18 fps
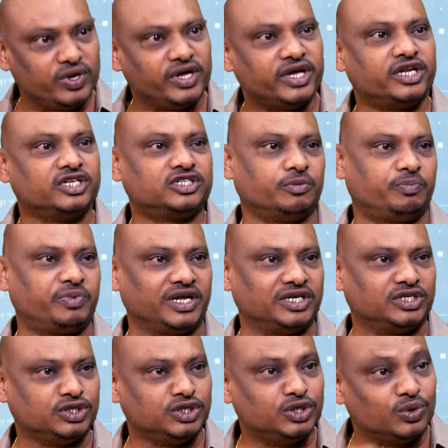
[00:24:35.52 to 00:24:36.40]
increase the
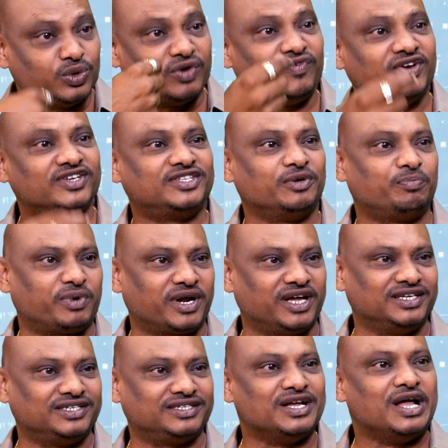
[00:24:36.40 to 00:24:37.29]
price. You give us the
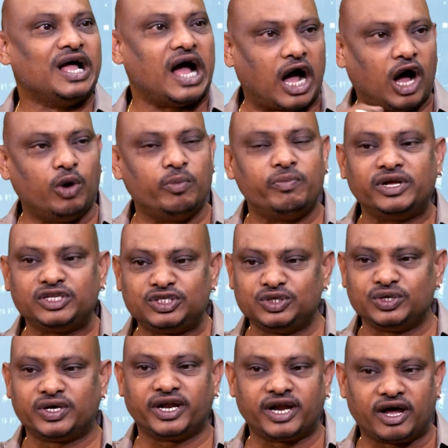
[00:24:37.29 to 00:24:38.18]
price, how much
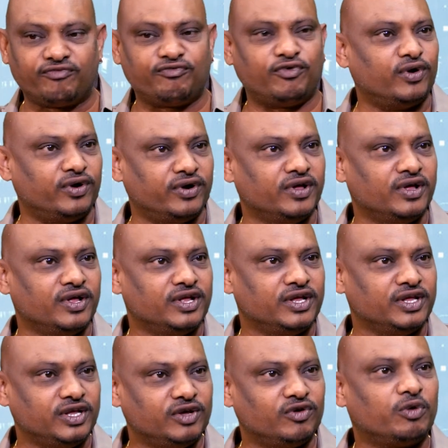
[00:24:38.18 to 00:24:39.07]
you can afford.
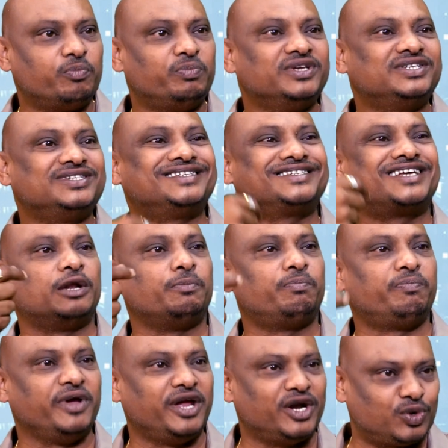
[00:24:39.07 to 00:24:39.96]
Your business
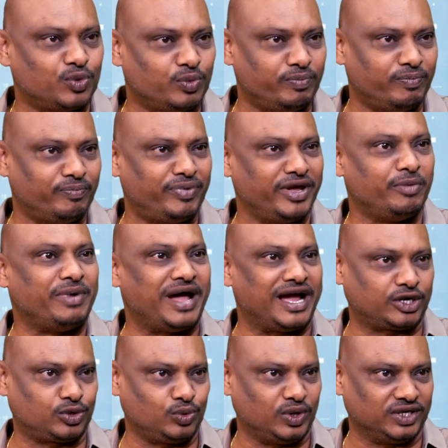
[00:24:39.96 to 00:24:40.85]
can pay
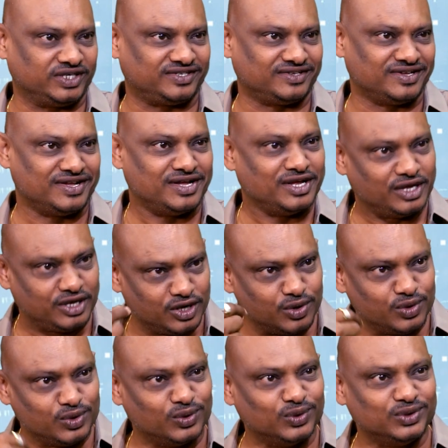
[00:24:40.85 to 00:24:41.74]
back to us.
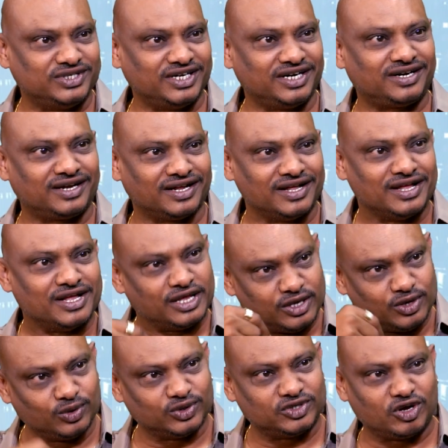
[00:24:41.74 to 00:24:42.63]
You use it,
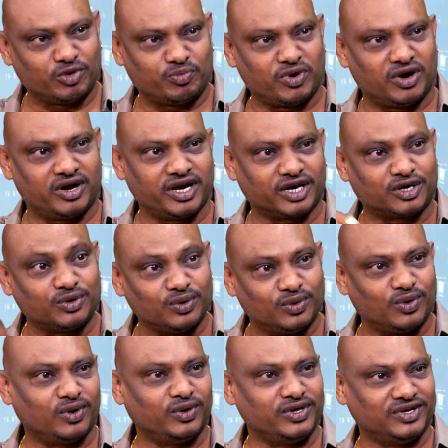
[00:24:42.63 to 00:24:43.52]
use our product to
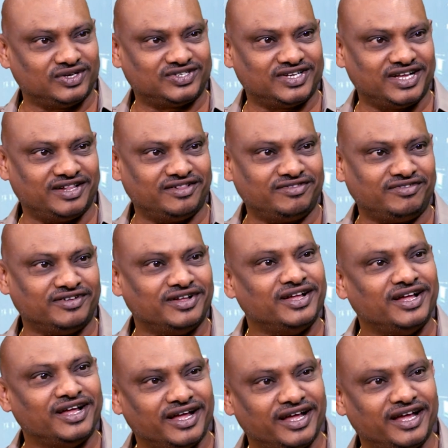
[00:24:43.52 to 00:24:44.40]
grow yourself,
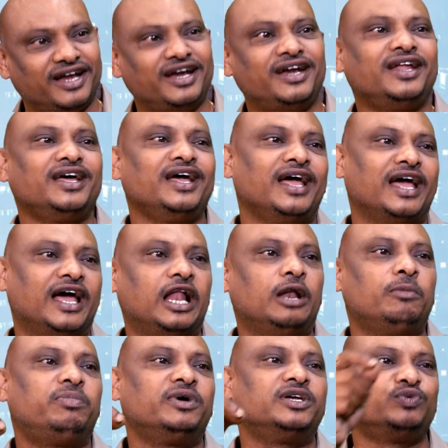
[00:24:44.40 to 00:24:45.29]
and
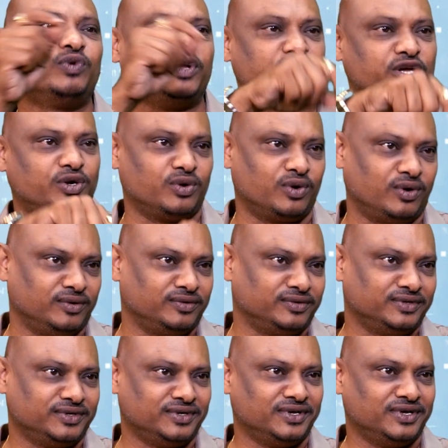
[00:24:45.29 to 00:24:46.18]
help us when you grow,
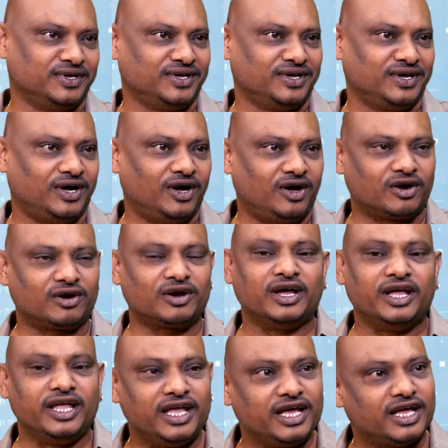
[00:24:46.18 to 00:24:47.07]
or
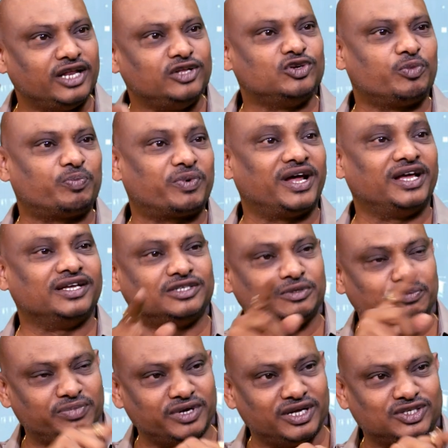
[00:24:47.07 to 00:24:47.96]
increase your
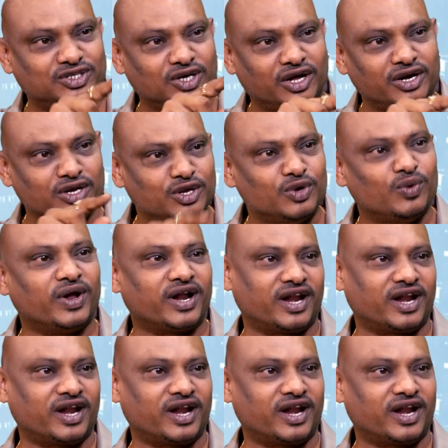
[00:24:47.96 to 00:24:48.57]
price based on your